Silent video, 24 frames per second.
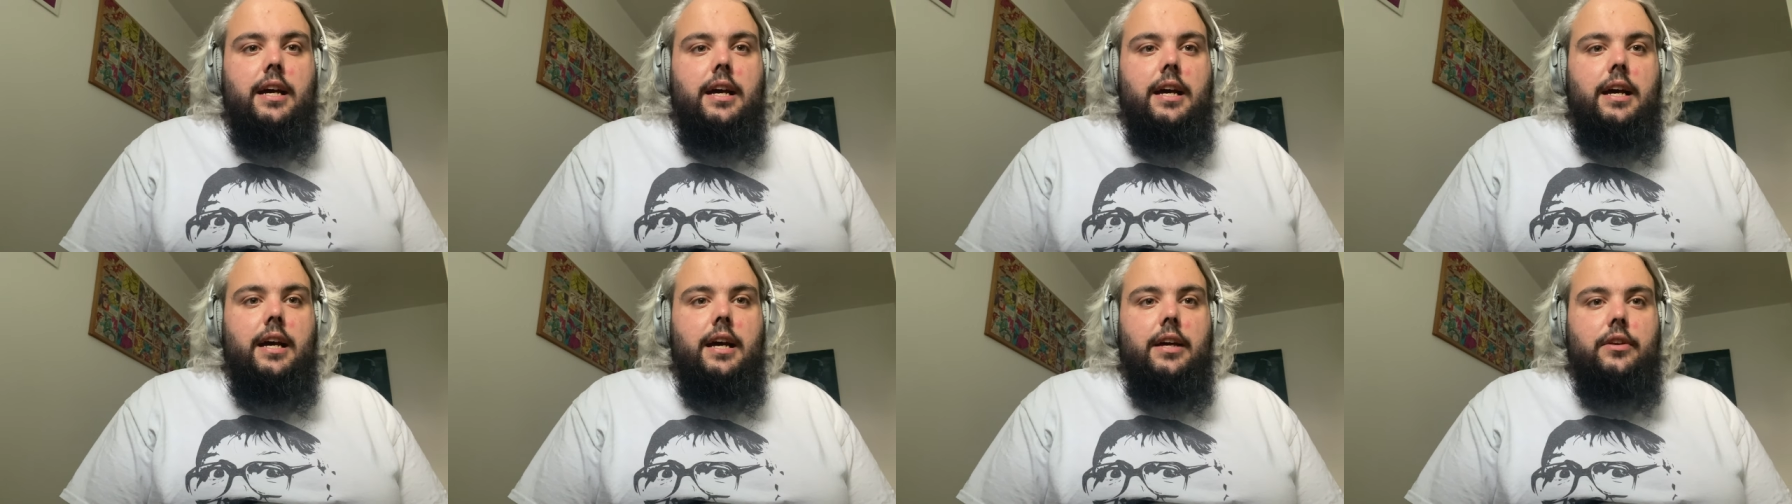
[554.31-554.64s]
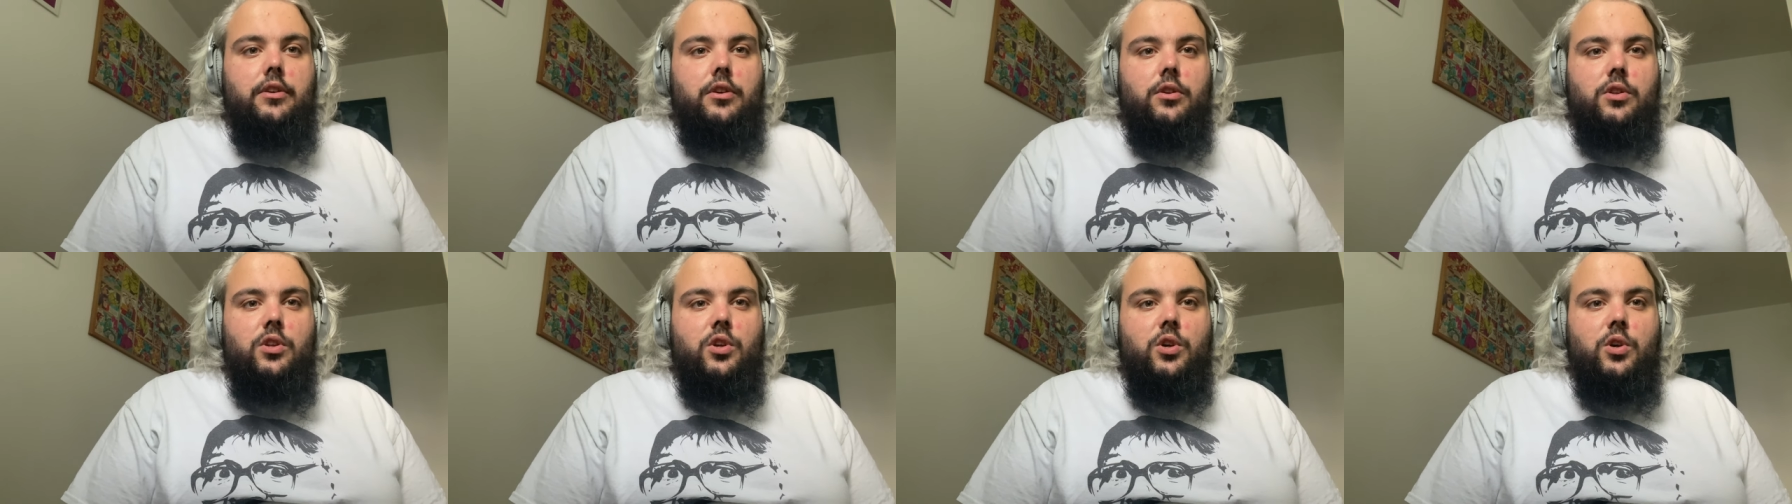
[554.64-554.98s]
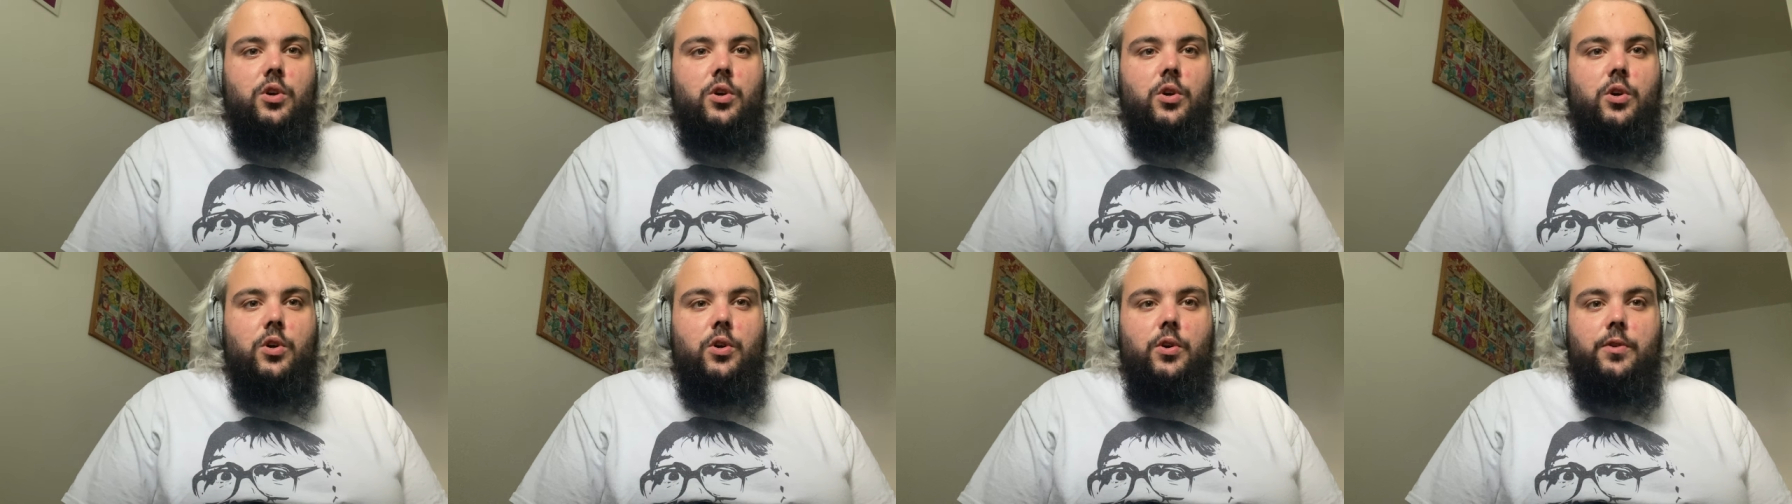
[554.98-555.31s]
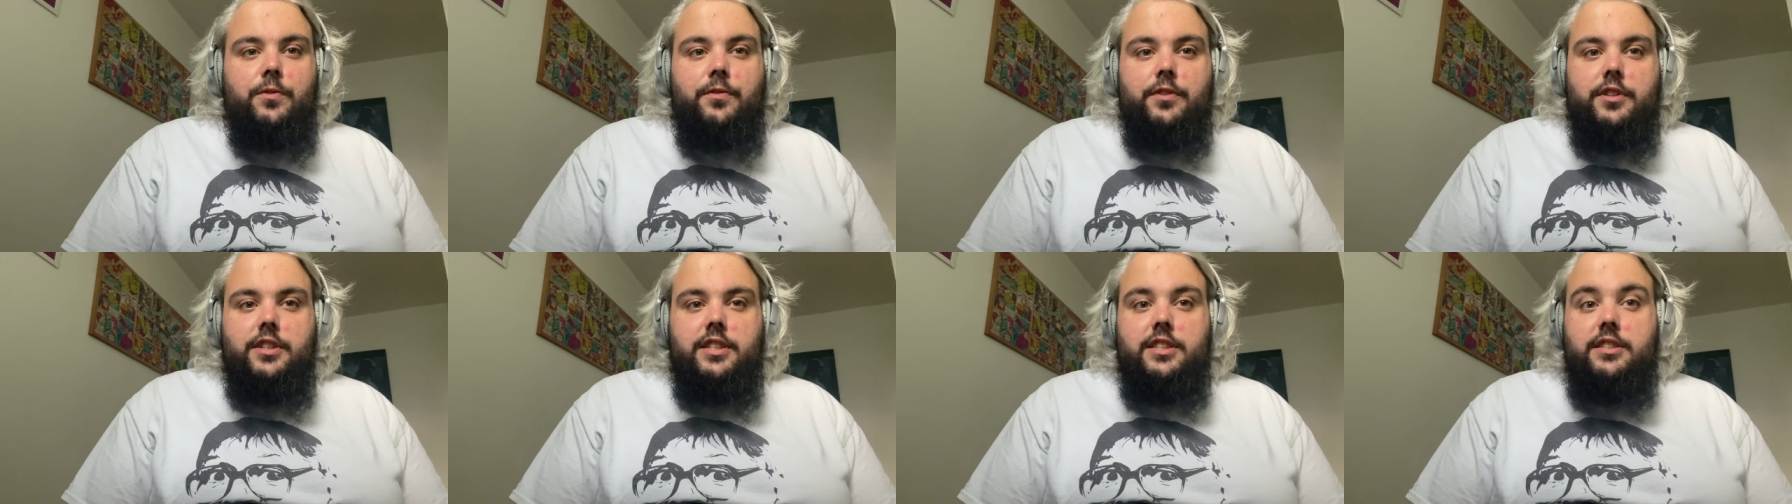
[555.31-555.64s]
And I'll
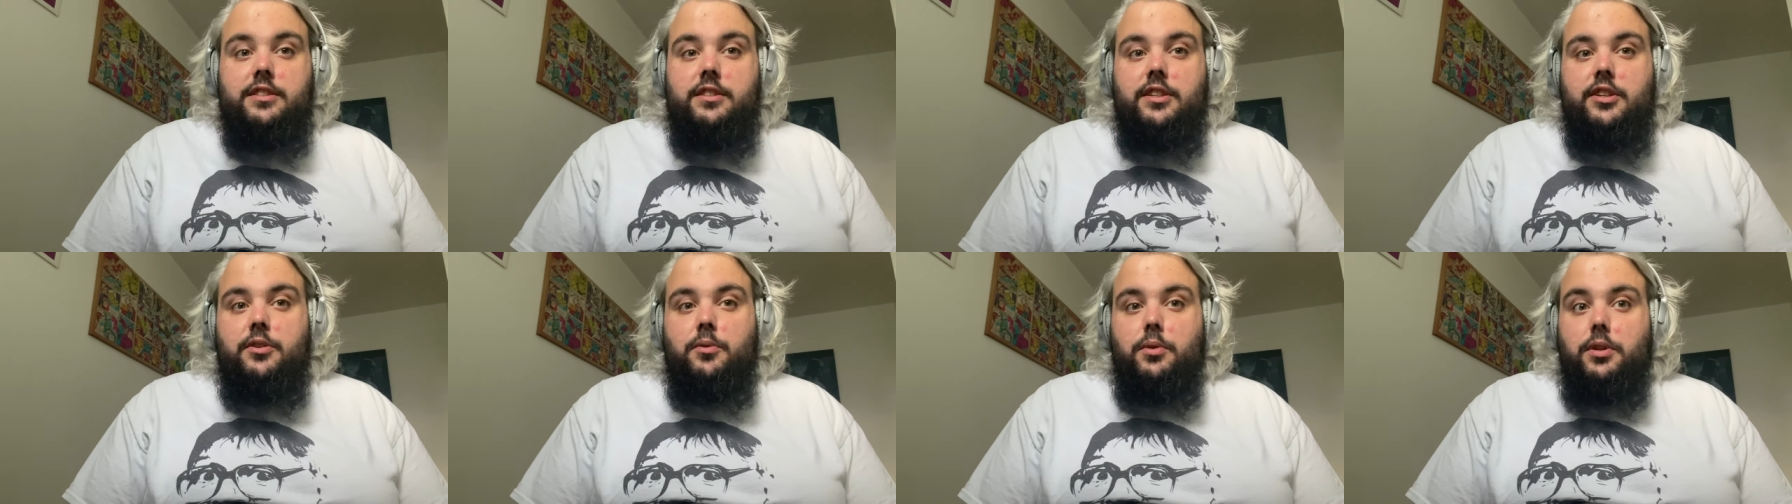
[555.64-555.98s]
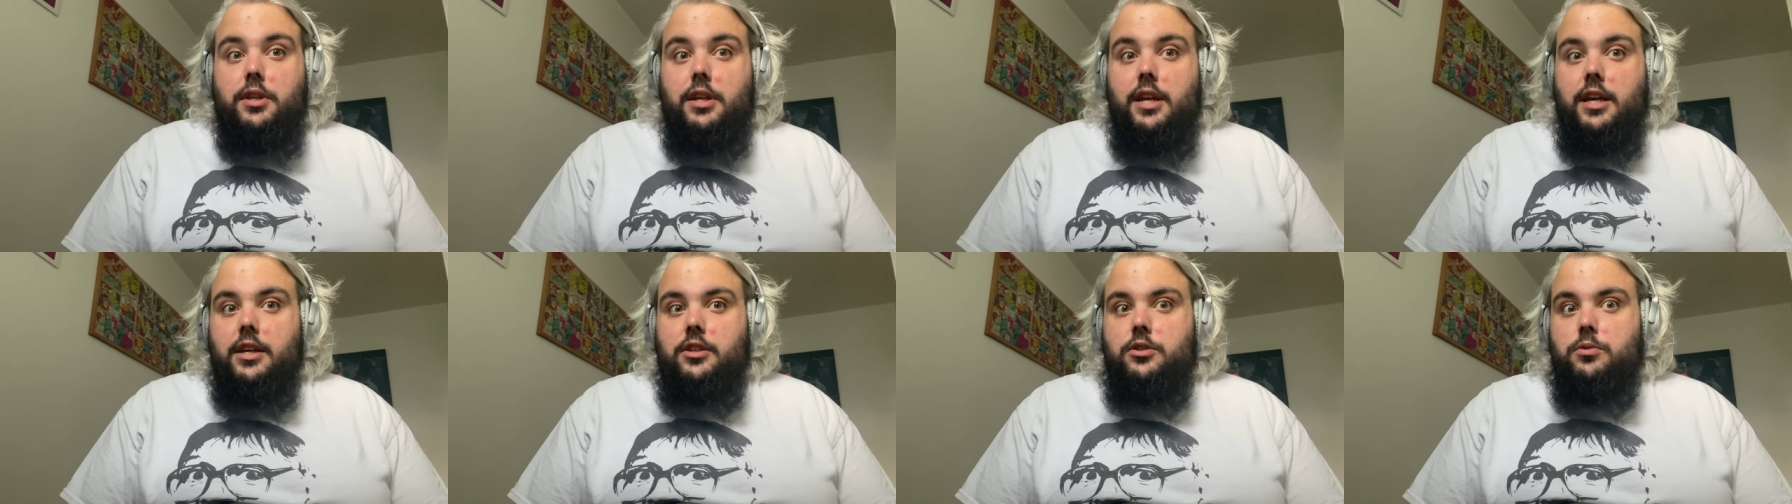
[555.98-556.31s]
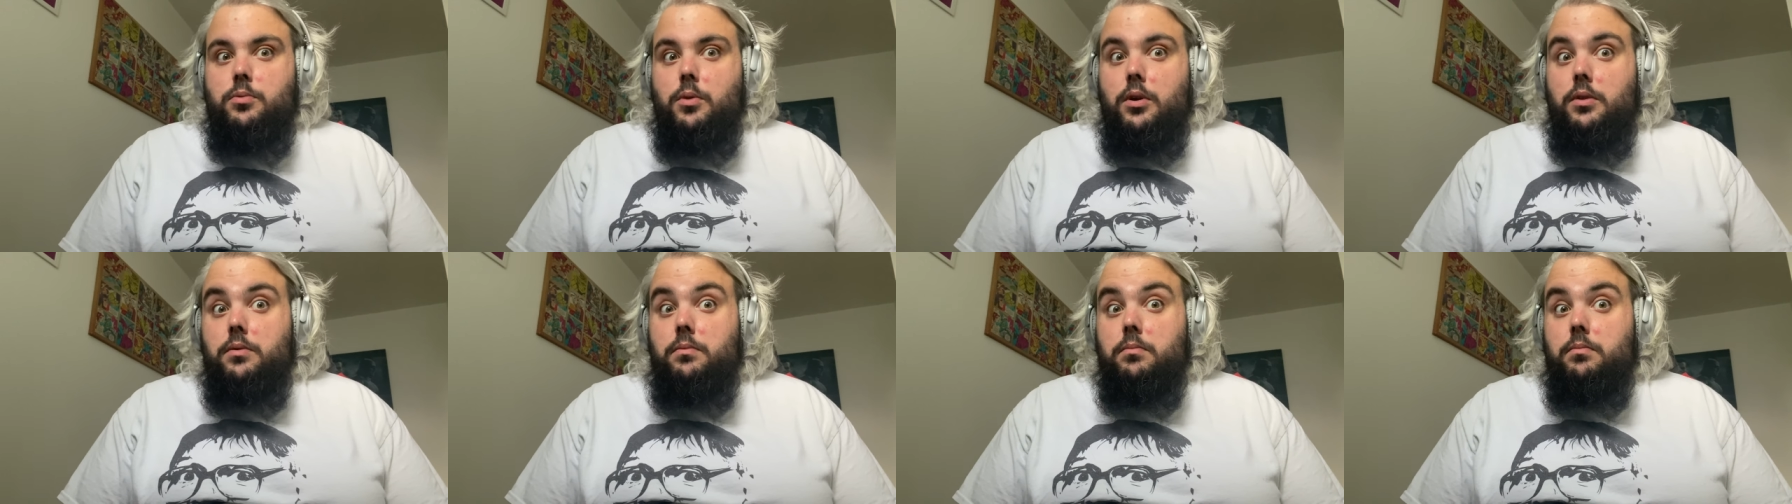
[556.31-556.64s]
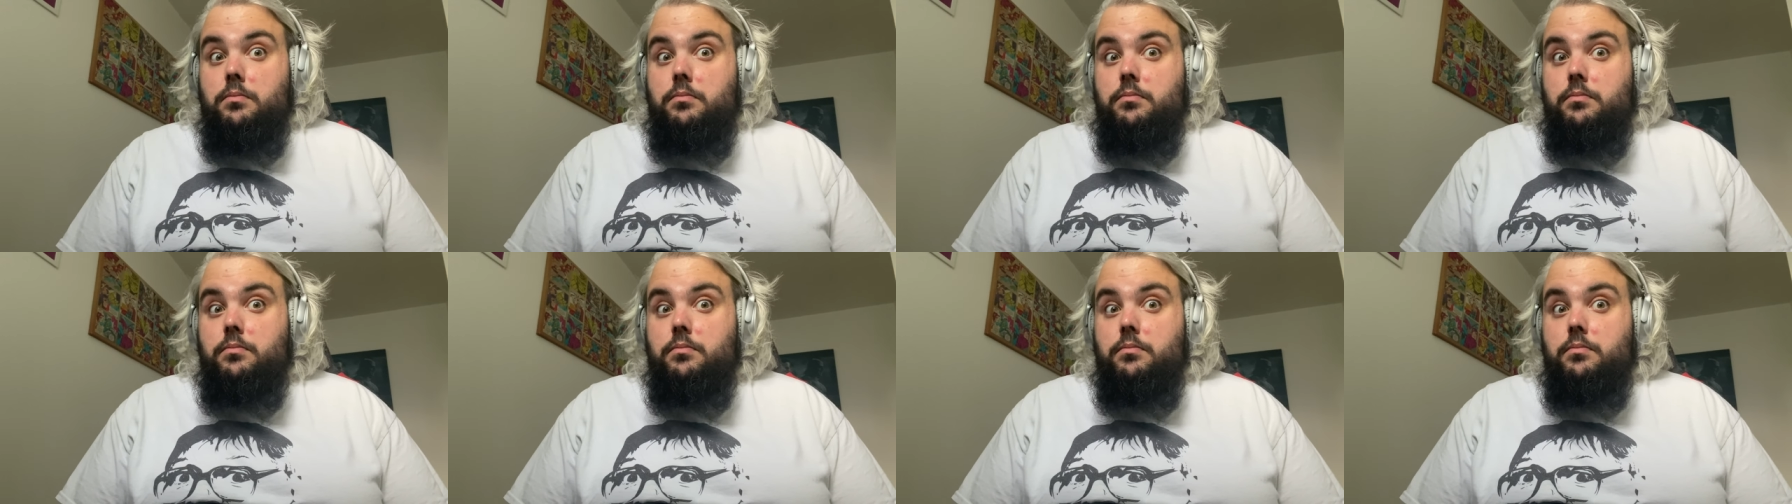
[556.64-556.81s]
hopefully see you on the next one.